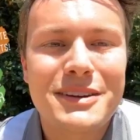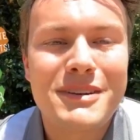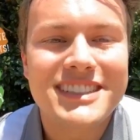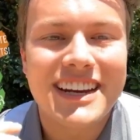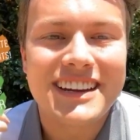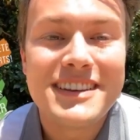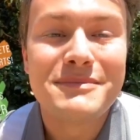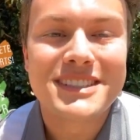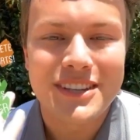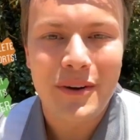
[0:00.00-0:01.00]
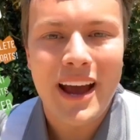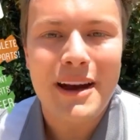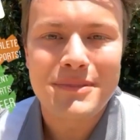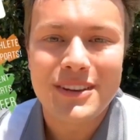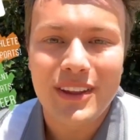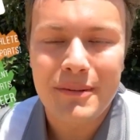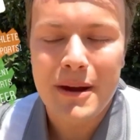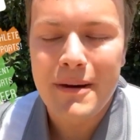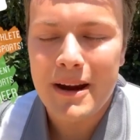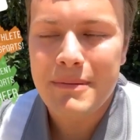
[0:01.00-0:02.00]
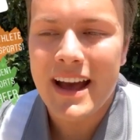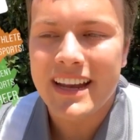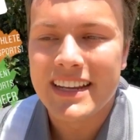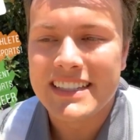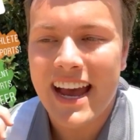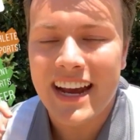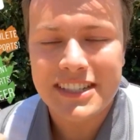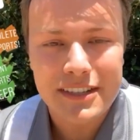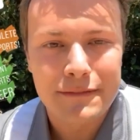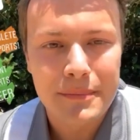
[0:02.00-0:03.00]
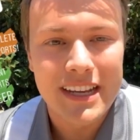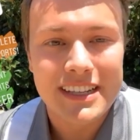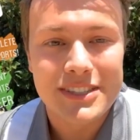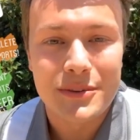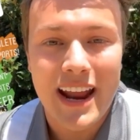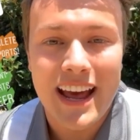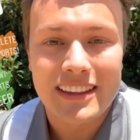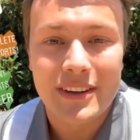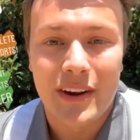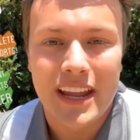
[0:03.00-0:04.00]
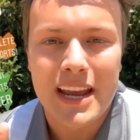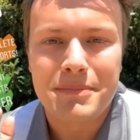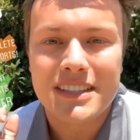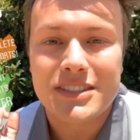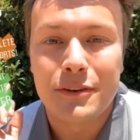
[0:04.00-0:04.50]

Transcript: much. I am so happy you like my backpack. It's actually for being a student athlete on campus.